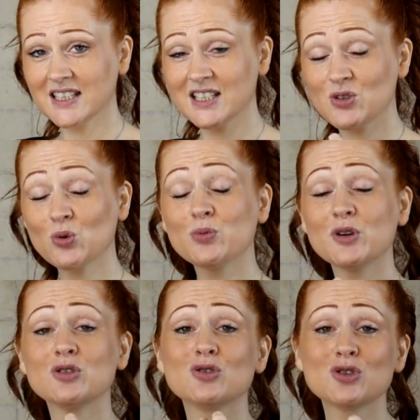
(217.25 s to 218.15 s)
it's
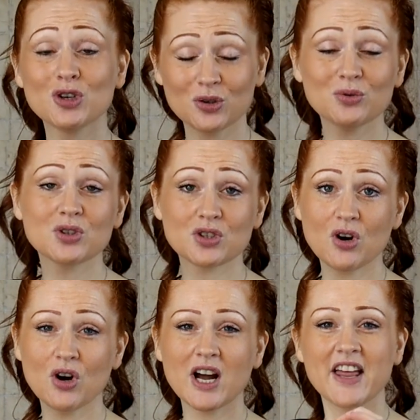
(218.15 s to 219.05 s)
almost too
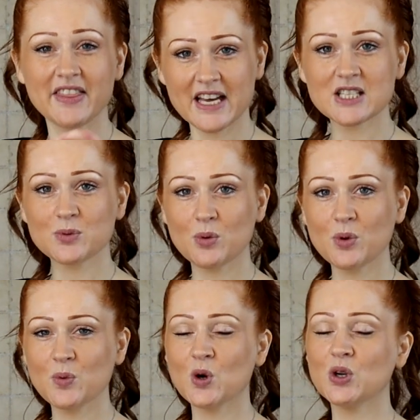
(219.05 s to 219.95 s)
strong, and that's what
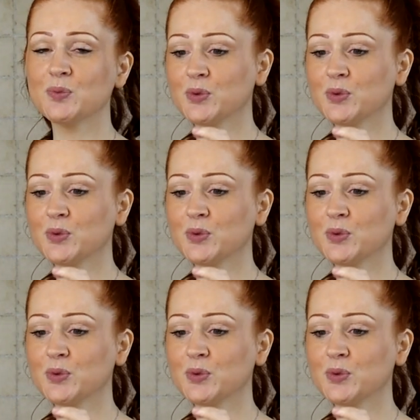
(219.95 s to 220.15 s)
we want,